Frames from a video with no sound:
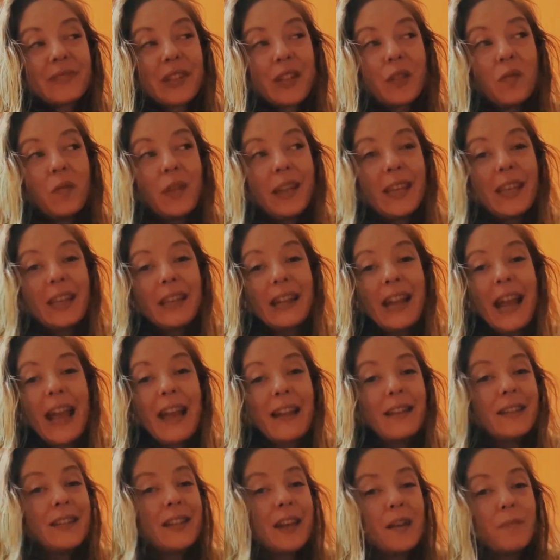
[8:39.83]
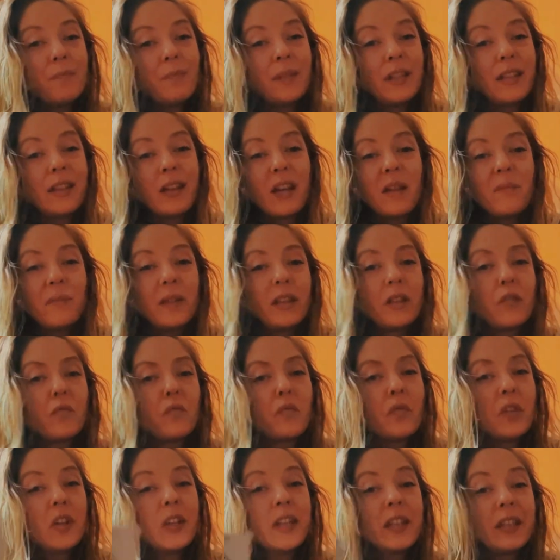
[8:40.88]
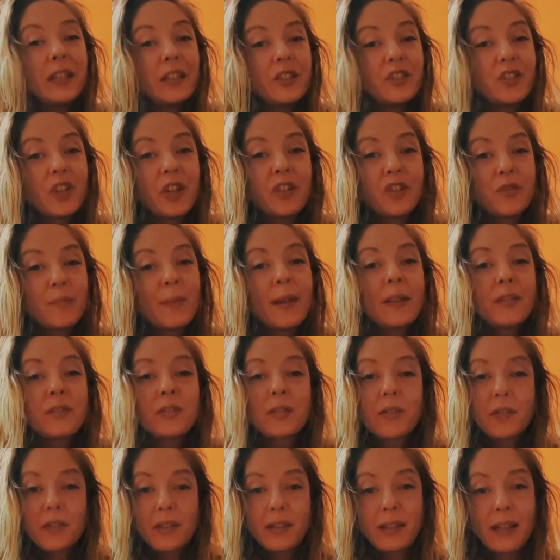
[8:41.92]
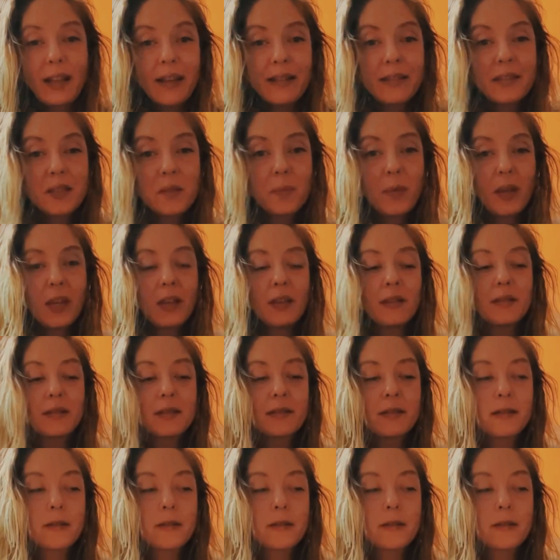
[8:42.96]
We can end up becoming really judgmental in that space.